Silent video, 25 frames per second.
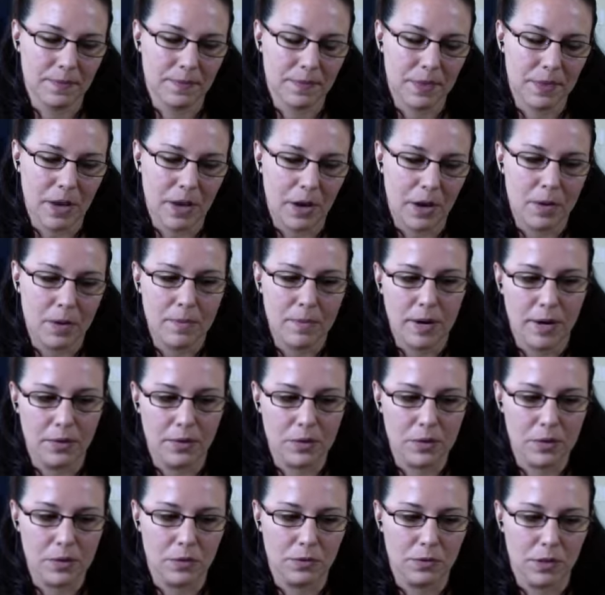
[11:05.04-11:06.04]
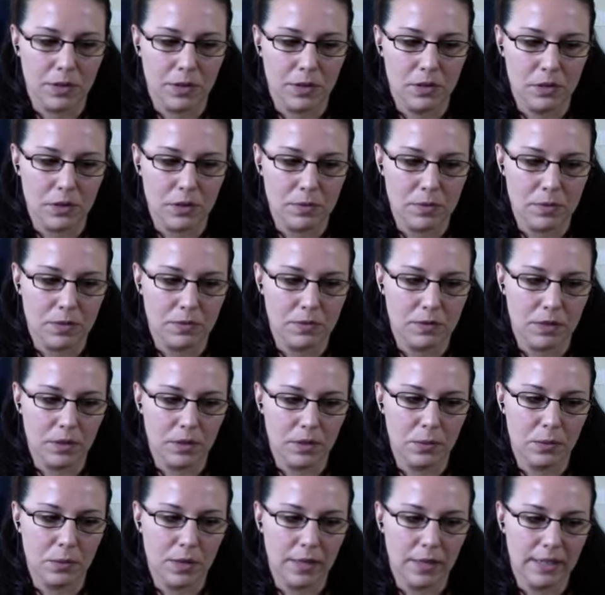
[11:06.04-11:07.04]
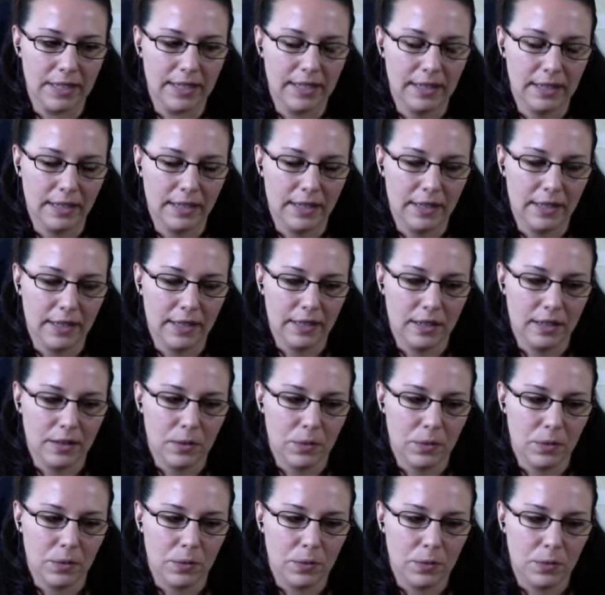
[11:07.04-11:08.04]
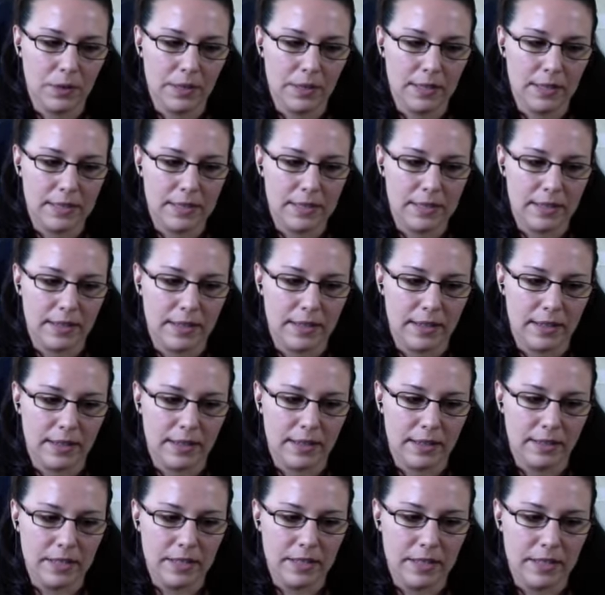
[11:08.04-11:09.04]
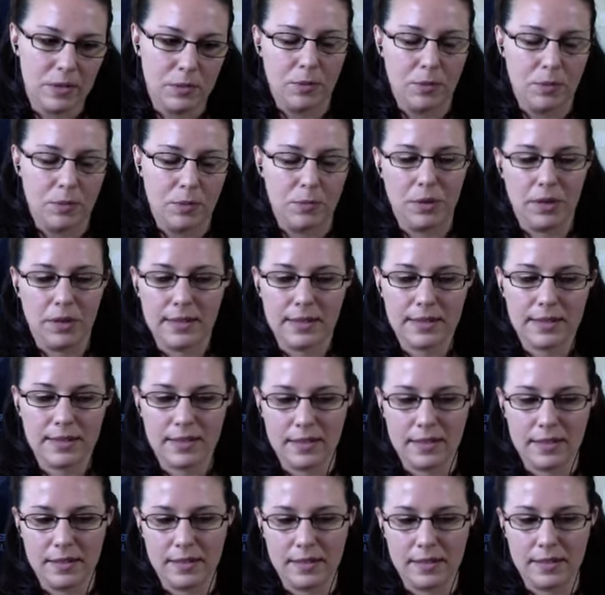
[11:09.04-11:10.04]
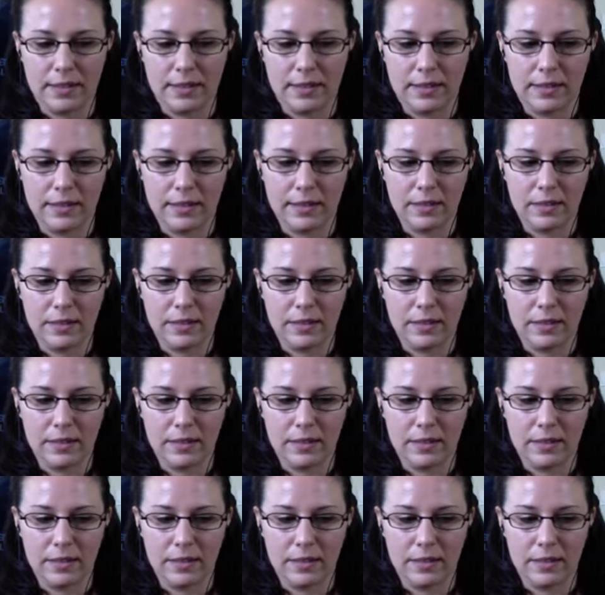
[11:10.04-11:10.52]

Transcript: thought about so far in terms of like what is it that needs to be in place is like